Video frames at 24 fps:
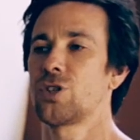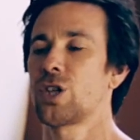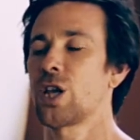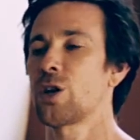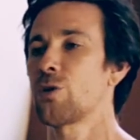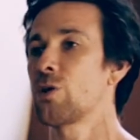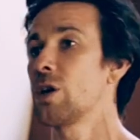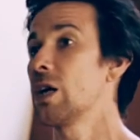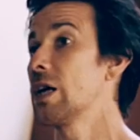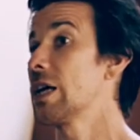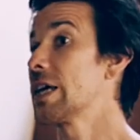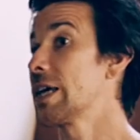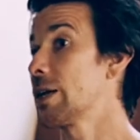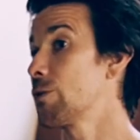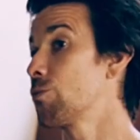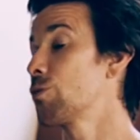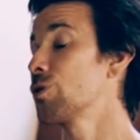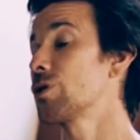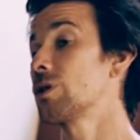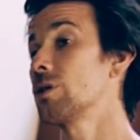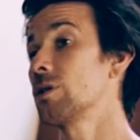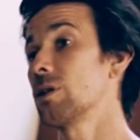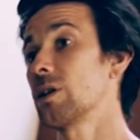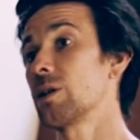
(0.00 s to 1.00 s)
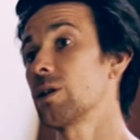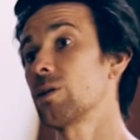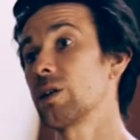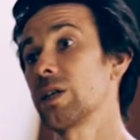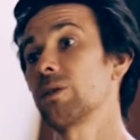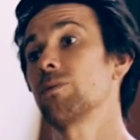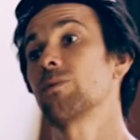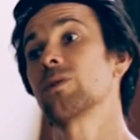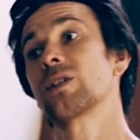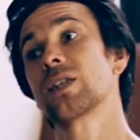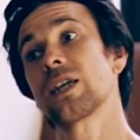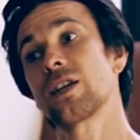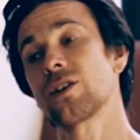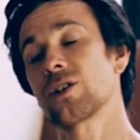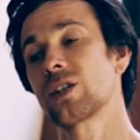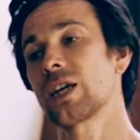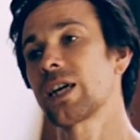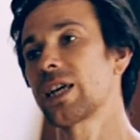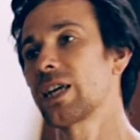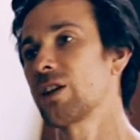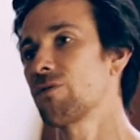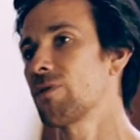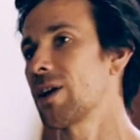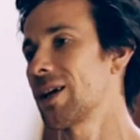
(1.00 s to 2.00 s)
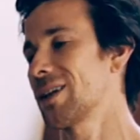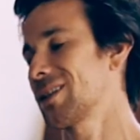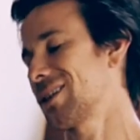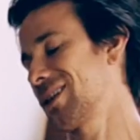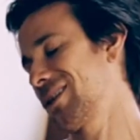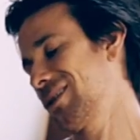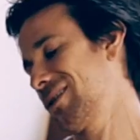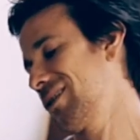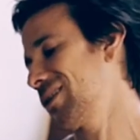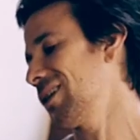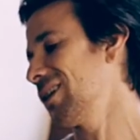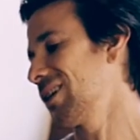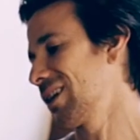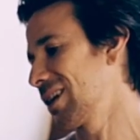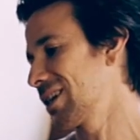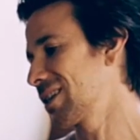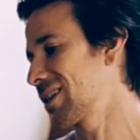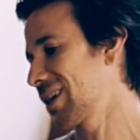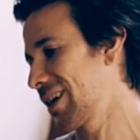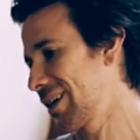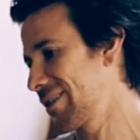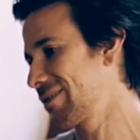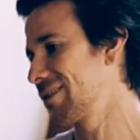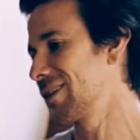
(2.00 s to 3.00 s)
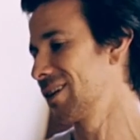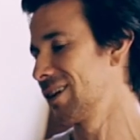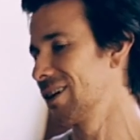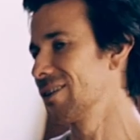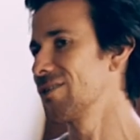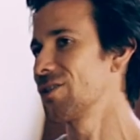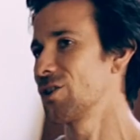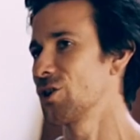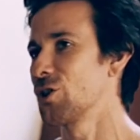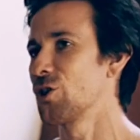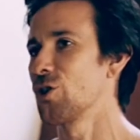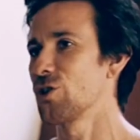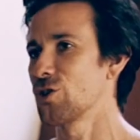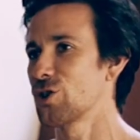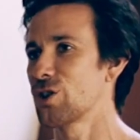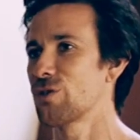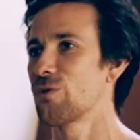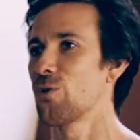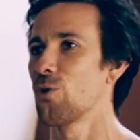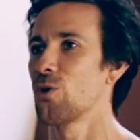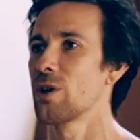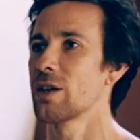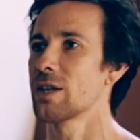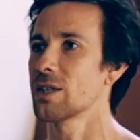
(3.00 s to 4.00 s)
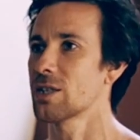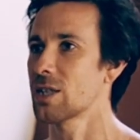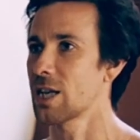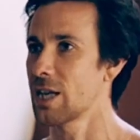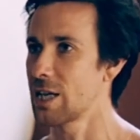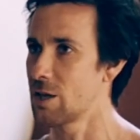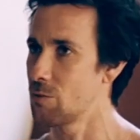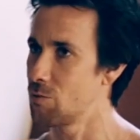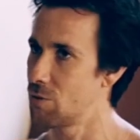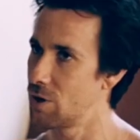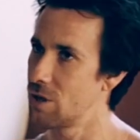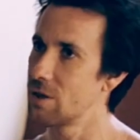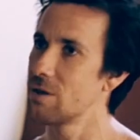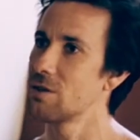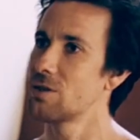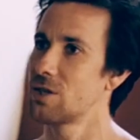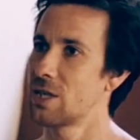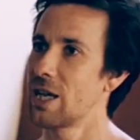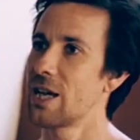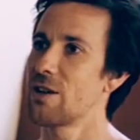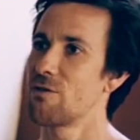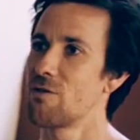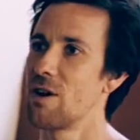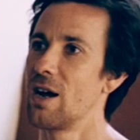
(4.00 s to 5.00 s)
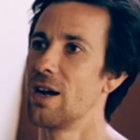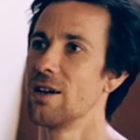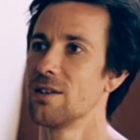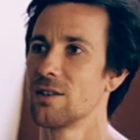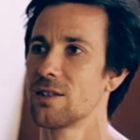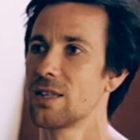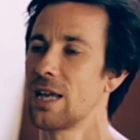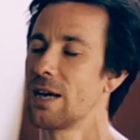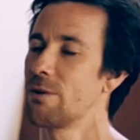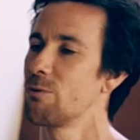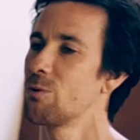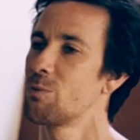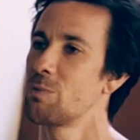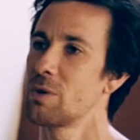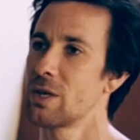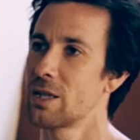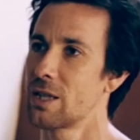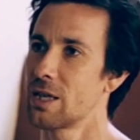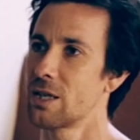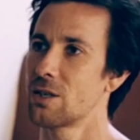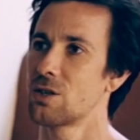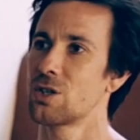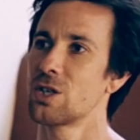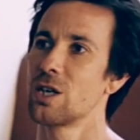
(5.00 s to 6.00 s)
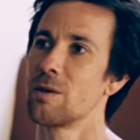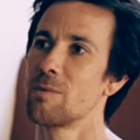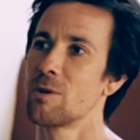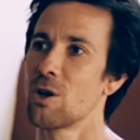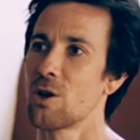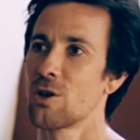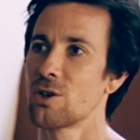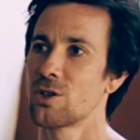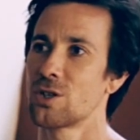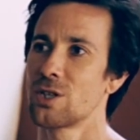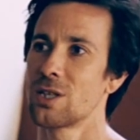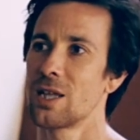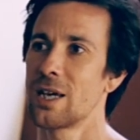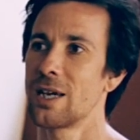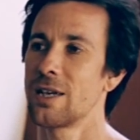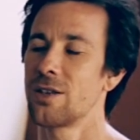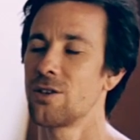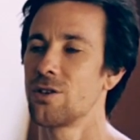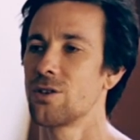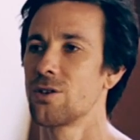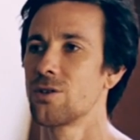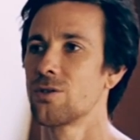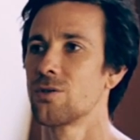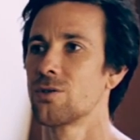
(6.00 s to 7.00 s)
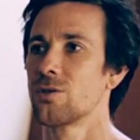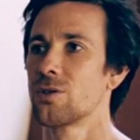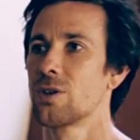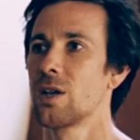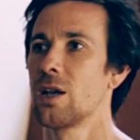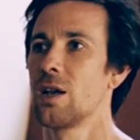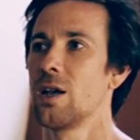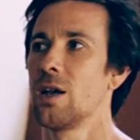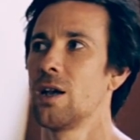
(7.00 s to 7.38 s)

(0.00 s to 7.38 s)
So he would say you're taking rest. He'd certainly say, you know, you're not just falling asleep, but take rest. That would be the terminology they use.